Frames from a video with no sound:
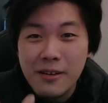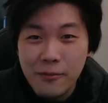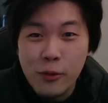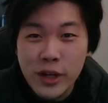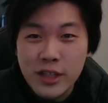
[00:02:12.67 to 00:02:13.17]

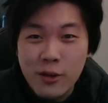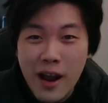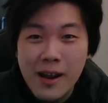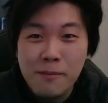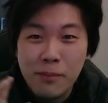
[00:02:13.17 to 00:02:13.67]
voice
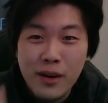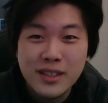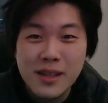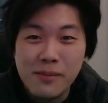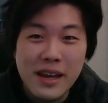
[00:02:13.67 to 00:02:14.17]
crack,
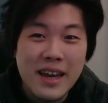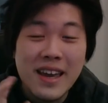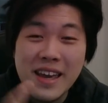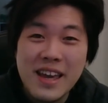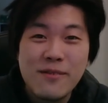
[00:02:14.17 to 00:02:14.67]
possibly
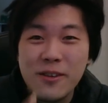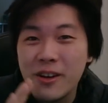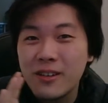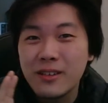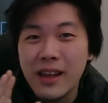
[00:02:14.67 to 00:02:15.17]

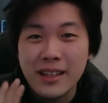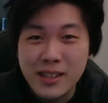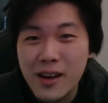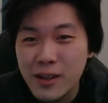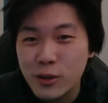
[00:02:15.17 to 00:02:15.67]
even like
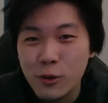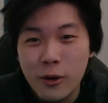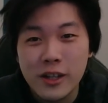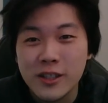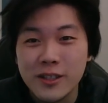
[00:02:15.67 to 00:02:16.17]
turtle
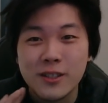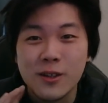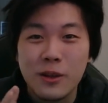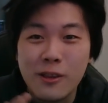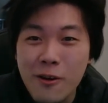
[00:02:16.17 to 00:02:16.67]
rushes. So
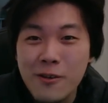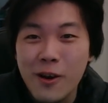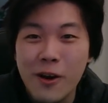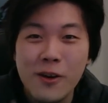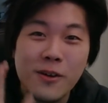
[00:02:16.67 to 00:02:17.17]
we don't
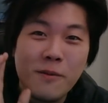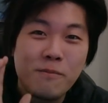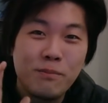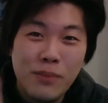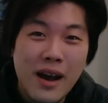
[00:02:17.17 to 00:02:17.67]
know,
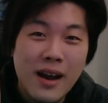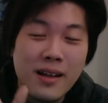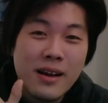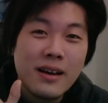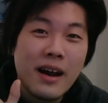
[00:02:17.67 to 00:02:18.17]

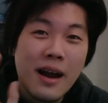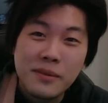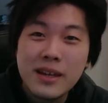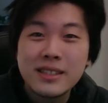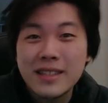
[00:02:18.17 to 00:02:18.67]
but I'm
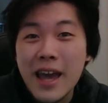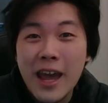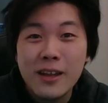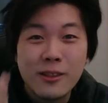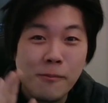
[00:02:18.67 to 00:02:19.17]
gonna
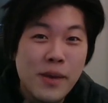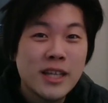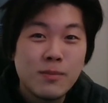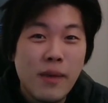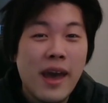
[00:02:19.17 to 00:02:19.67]
say the
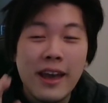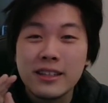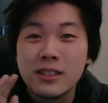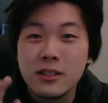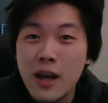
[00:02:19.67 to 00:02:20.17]
best bet
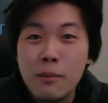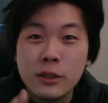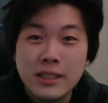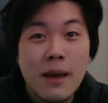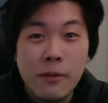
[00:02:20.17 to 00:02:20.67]
is double
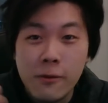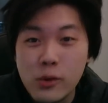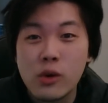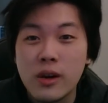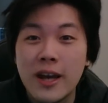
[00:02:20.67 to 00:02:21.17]
stamina
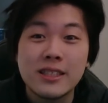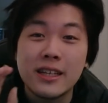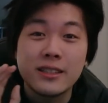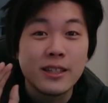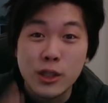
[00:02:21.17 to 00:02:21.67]
Fortnite
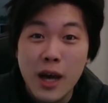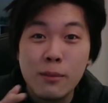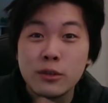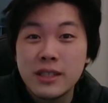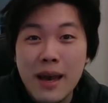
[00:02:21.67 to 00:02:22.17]
to
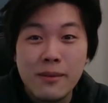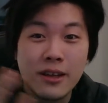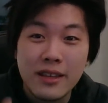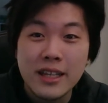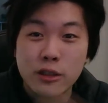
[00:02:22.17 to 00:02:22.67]
double stamina
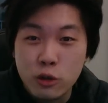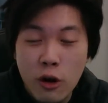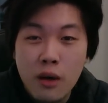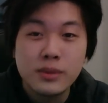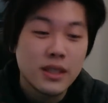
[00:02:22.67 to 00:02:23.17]
these
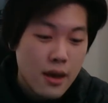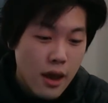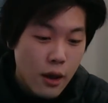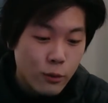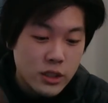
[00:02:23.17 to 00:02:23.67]
drops
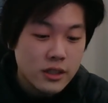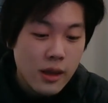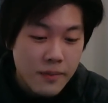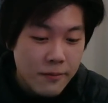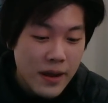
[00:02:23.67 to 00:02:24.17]
which is going
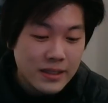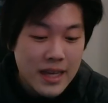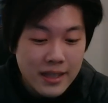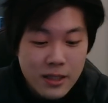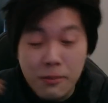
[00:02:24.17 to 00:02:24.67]
to be
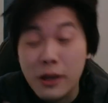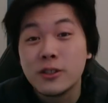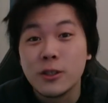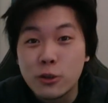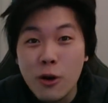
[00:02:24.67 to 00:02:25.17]
fantastic because
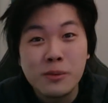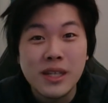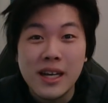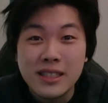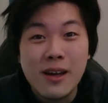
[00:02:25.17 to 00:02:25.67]
the drops
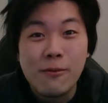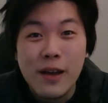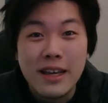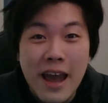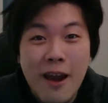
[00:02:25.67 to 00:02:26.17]
are stuff
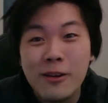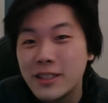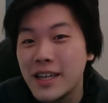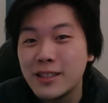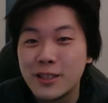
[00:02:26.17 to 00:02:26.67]
like
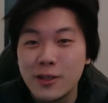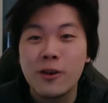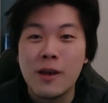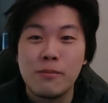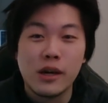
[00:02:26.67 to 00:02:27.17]
guaranteed
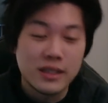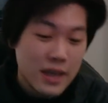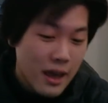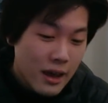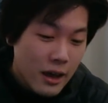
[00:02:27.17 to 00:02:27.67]
socket books.
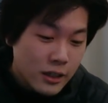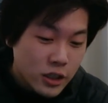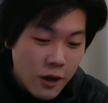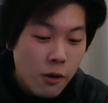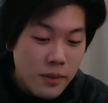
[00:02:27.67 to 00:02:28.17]

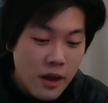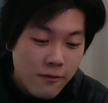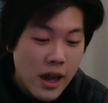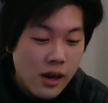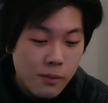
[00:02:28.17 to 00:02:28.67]
She will be
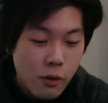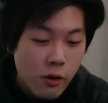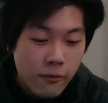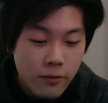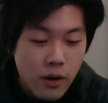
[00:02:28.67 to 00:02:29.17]

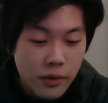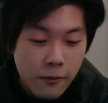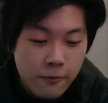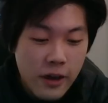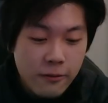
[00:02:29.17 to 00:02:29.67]
available from the
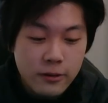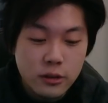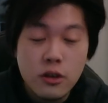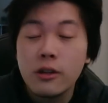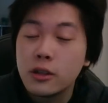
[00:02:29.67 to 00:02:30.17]
5th
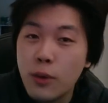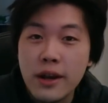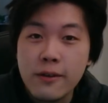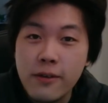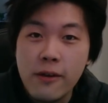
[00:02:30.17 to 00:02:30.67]
to the
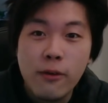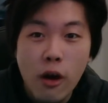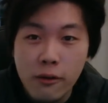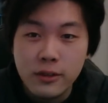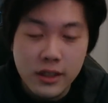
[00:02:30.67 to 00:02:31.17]
25th
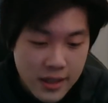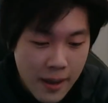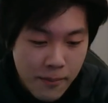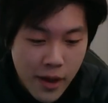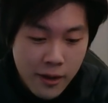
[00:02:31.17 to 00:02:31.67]
of
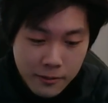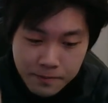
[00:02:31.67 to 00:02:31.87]
December.